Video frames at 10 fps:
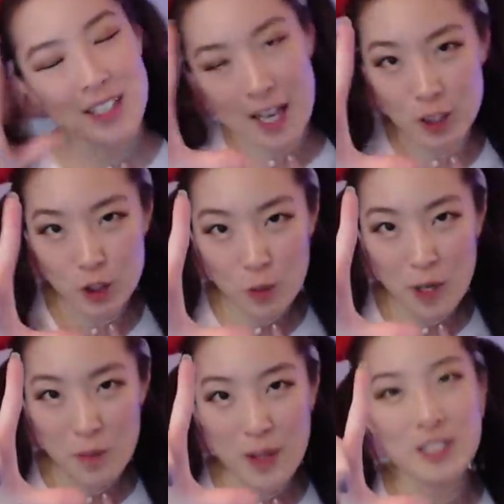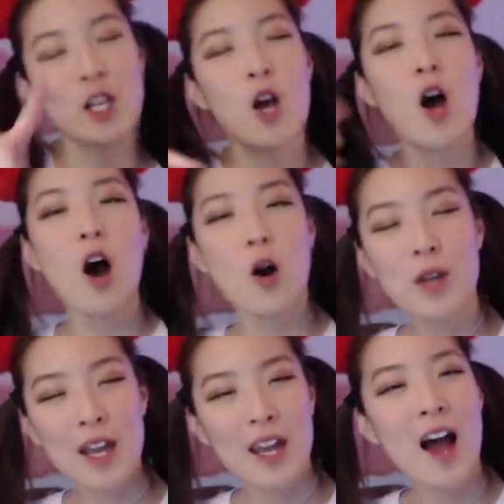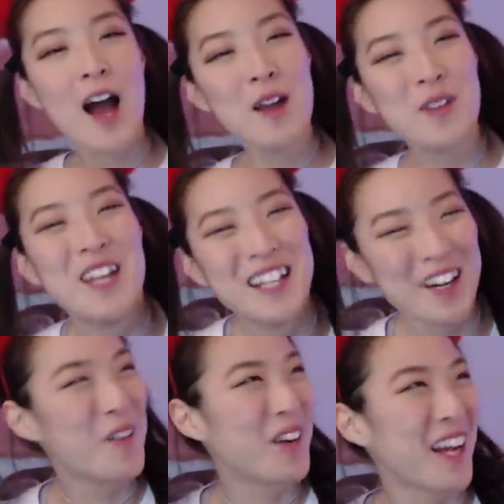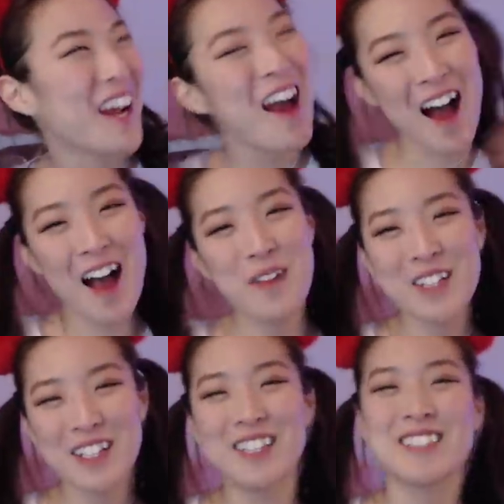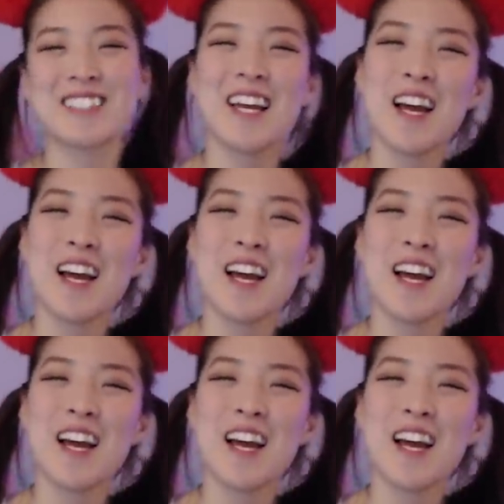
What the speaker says: EXO-LMATES. Okay, I'm your host.